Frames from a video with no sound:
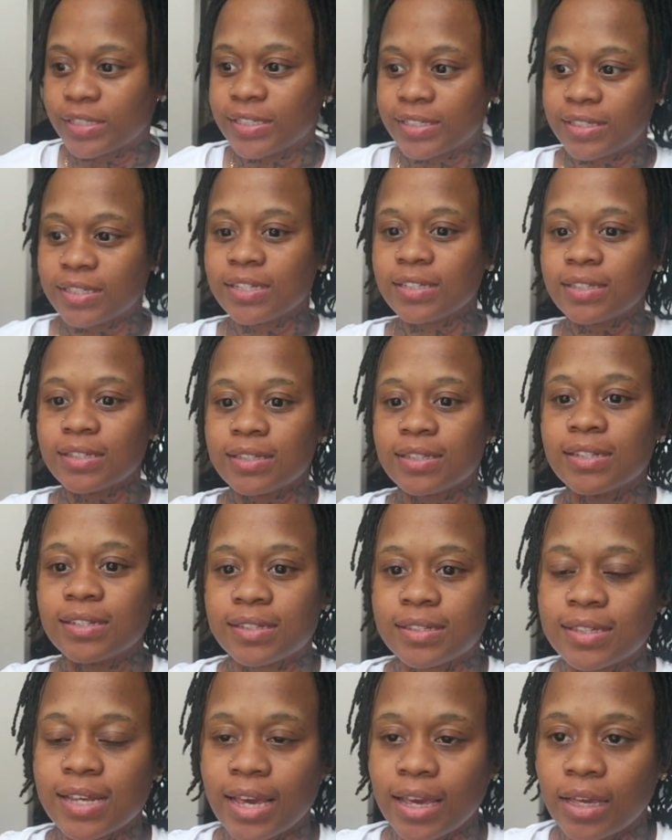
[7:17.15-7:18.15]
since this is the
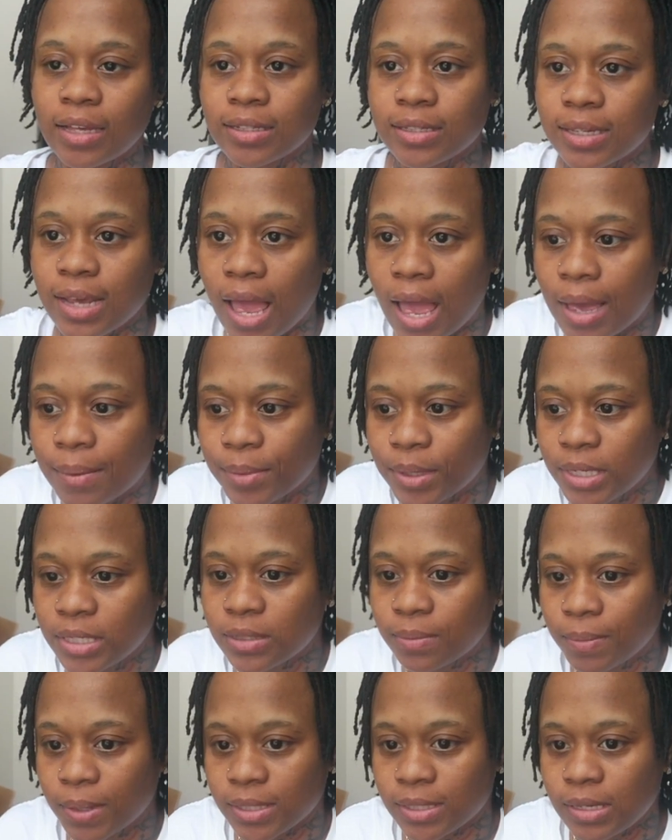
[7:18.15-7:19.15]
second time
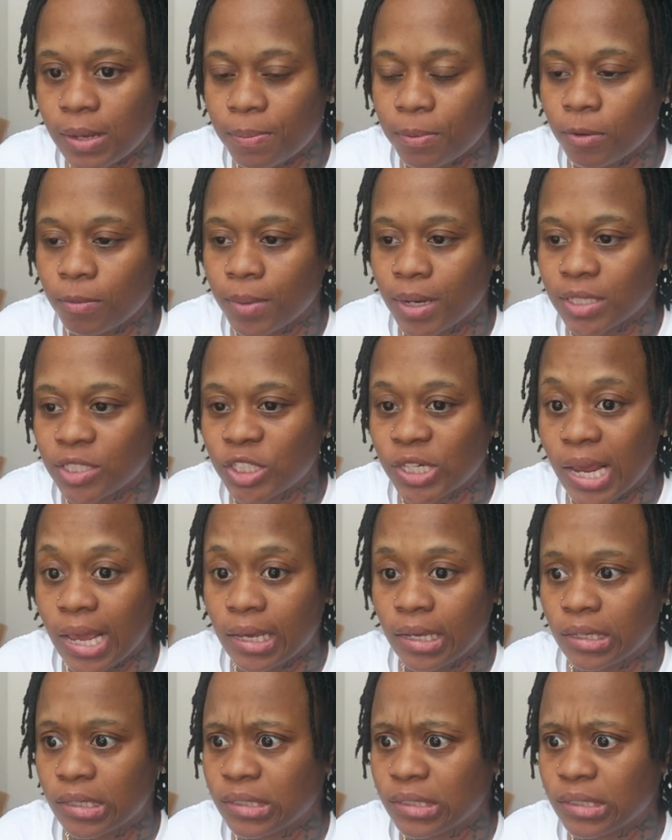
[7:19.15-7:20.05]
he's messed up on my check,